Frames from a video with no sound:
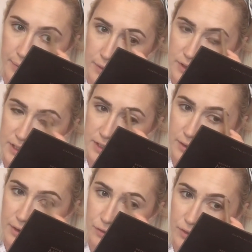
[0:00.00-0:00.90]
because it's
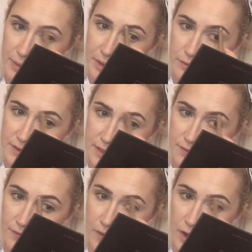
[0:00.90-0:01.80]
so creamy and obviously the
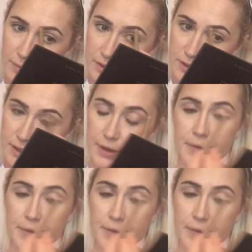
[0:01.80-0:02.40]
fibres.